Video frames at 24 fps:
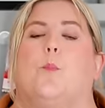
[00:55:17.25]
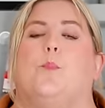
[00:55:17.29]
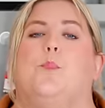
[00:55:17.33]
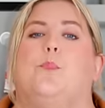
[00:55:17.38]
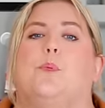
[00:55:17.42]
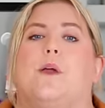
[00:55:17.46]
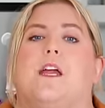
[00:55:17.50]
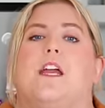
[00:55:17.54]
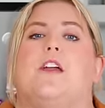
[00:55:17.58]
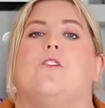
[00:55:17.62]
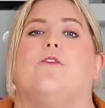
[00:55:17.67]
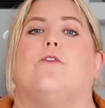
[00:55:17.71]

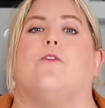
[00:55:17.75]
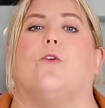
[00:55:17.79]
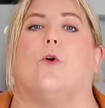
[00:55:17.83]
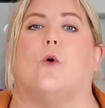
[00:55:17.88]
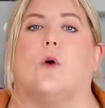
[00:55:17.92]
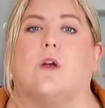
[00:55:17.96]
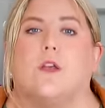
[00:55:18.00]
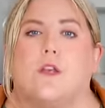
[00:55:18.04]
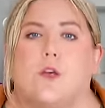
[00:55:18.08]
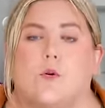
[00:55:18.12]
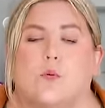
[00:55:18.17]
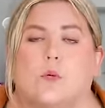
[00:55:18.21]

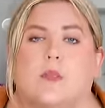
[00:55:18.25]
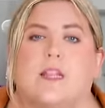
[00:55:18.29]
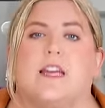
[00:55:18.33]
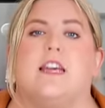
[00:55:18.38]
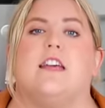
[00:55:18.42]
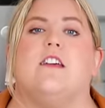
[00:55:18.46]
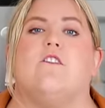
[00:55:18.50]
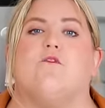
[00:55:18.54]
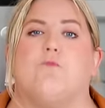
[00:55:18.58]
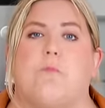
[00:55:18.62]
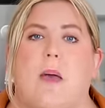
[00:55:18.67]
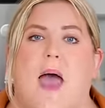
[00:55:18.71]
Before you
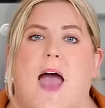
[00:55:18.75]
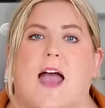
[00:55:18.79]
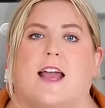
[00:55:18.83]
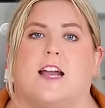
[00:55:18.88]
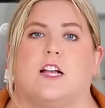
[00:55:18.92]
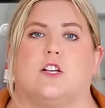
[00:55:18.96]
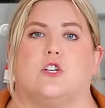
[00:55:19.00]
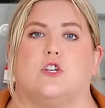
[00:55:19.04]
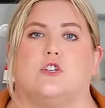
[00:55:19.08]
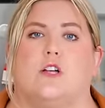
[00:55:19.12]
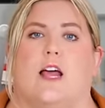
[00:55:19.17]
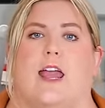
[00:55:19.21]
leave
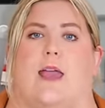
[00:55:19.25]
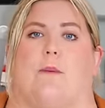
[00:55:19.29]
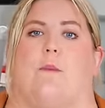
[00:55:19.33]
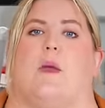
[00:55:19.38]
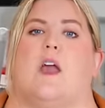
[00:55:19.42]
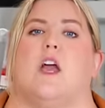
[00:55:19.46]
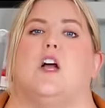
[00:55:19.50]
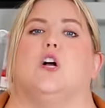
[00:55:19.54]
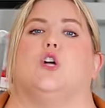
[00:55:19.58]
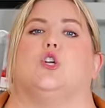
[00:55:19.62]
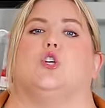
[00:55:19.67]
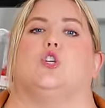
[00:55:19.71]
baggage claim,
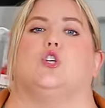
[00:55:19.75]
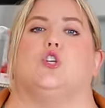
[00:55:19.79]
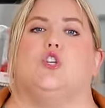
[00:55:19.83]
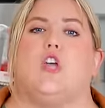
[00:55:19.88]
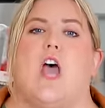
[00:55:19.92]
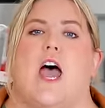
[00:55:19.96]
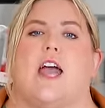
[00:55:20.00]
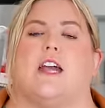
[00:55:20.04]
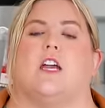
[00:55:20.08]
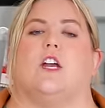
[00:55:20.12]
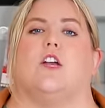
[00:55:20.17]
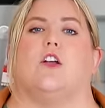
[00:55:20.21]

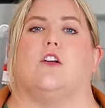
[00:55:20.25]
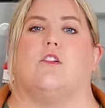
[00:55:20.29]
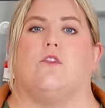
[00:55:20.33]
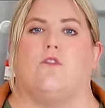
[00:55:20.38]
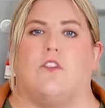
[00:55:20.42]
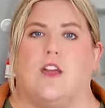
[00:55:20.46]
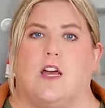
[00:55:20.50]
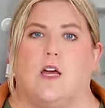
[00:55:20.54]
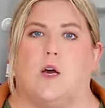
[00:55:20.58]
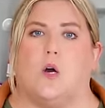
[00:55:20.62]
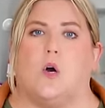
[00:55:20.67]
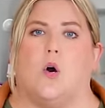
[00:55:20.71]
check your
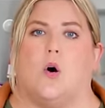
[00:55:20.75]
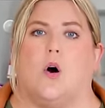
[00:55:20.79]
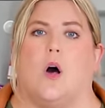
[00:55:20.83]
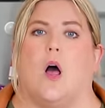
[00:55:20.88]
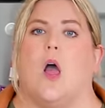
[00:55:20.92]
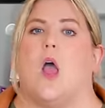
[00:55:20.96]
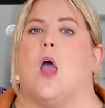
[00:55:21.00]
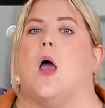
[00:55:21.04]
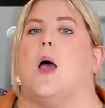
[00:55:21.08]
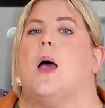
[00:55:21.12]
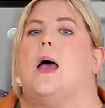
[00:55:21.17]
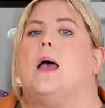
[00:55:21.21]
vehicle.
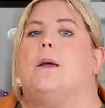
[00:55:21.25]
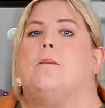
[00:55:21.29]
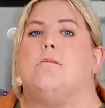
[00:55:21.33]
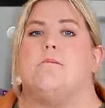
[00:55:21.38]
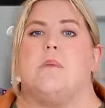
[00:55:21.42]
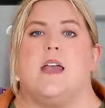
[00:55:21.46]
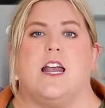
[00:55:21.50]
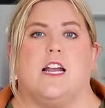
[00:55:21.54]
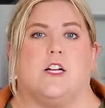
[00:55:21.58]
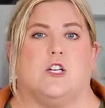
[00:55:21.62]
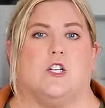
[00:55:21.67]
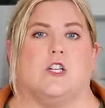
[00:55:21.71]

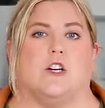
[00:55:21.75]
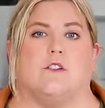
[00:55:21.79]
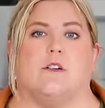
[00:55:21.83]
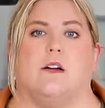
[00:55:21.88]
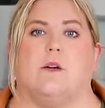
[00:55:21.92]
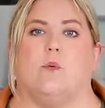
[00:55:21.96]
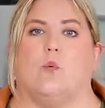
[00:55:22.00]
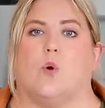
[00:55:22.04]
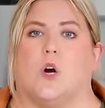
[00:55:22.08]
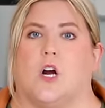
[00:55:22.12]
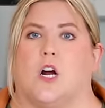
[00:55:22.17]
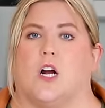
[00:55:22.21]
Make sure
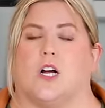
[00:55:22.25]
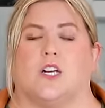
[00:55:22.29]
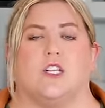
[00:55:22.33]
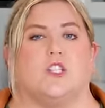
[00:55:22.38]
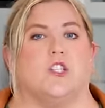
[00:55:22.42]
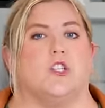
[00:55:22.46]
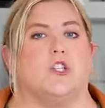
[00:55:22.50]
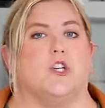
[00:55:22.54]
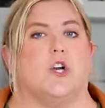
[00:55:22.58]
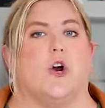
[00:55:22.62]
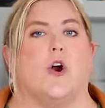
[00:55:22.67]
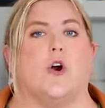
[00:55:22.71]
it
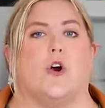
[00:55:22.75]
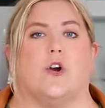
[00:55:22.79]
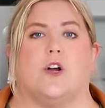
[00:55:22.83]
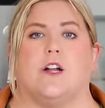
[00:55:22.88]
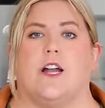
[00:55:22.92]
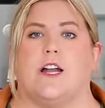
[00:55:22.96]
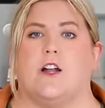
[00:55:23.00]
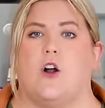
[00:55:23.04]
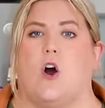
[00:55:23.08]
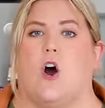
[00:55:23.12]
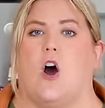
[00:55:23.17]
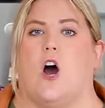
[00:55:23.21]
works. Turn
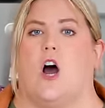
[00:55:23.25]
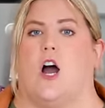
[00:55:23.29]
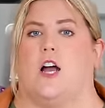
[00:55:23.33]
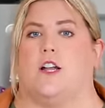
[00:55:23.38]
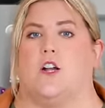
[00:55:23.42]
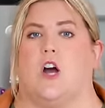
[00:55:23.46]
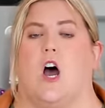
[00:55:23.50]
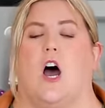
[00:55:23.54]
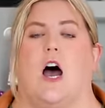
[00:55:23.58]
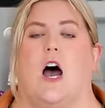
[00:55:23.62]
it on.